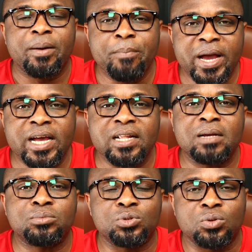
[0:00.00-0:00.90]
making
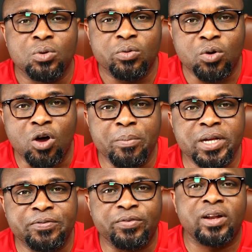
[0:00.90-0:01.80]
them to
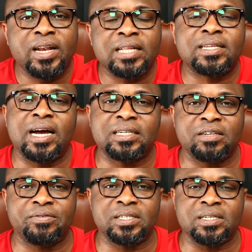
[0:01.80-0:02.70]
commit fraudulent
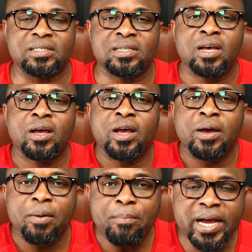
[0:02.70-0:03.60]
activities,
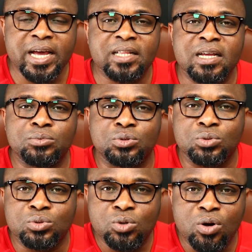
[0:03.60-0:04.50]
making them
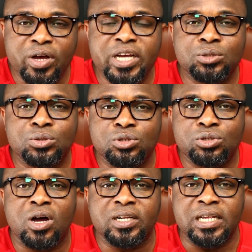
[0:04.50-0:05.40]
to go into
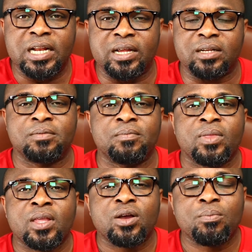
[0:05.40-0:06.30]
drug
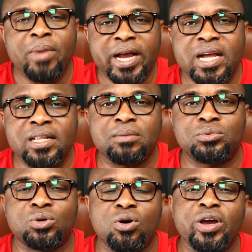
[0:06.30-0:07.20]
dealing, making them
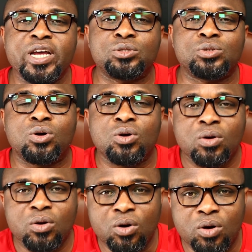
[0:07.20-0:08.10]
to go into
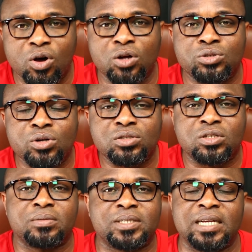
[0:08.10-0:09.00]
controlled
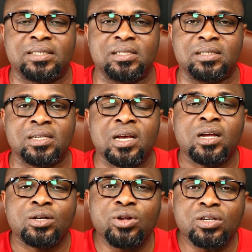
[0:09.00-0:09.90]
substances,
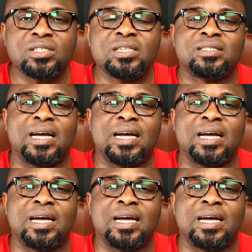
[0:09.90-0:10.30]
those things